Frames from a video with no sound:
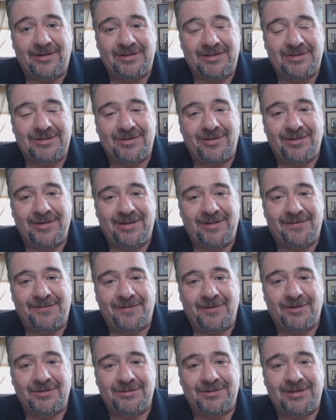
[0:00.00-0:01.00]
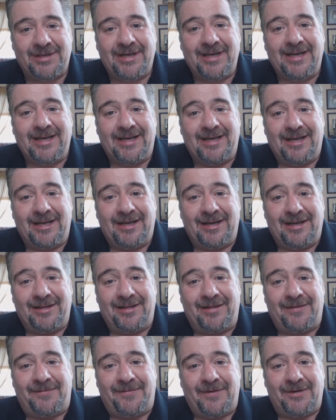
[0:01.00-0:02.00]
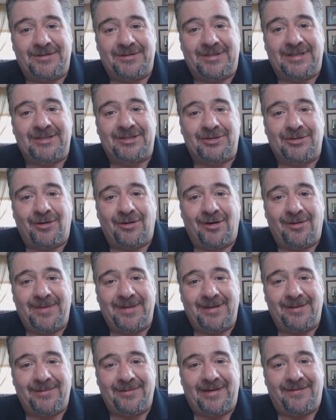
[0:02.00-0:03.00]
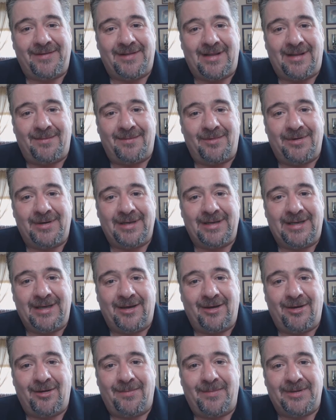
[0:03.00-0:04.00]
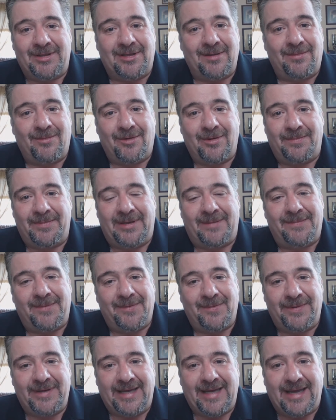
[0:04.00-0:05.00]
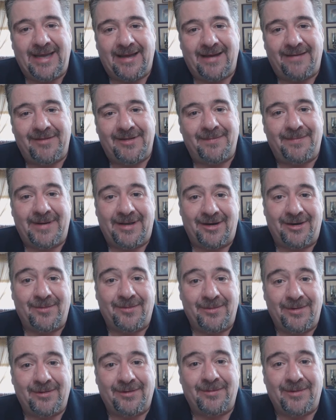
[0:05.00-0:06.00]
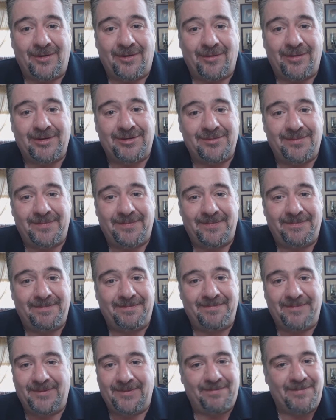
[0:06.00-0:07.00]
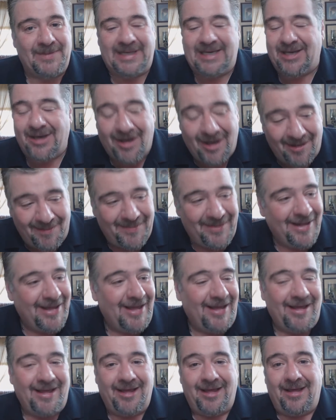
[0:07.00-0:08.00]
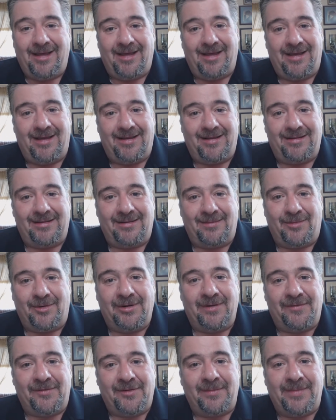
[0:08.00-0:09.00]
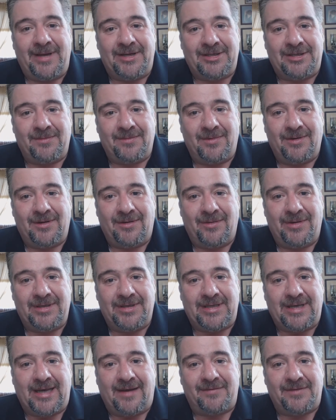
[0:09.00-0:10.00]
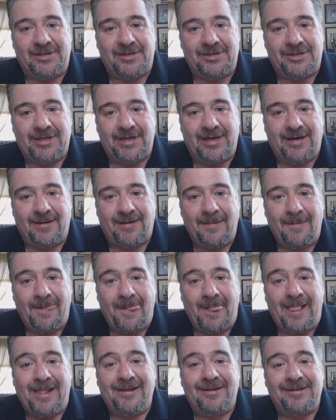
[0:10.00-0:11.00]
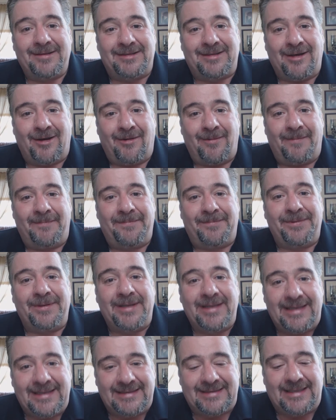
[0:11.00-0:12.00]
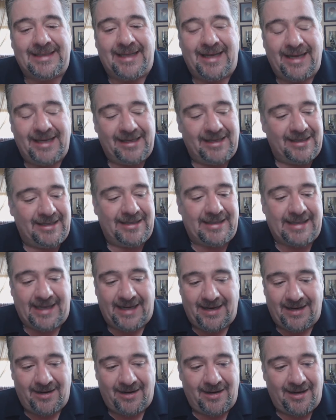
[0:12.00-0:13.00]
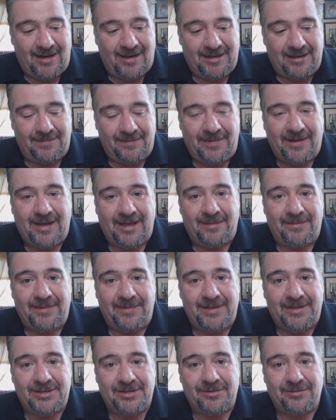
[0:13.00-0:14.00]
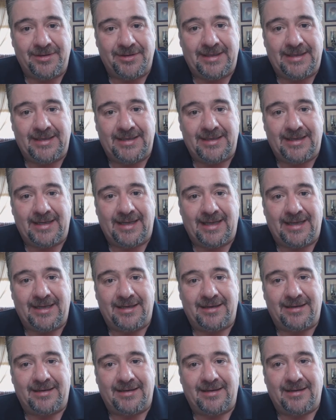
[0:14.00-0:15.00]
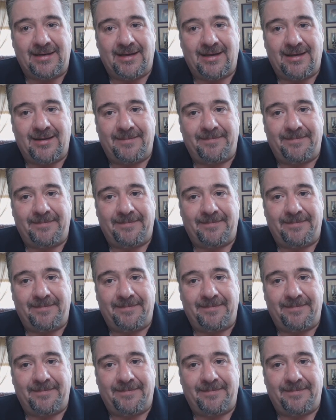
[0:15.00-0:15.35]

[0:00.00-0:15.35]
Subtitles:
I know this is only the first installment. We have a lot more to go, but the more people we have, the better we're going to become, and the more information we're going to have to share. So please like there on the bottom of the screen, and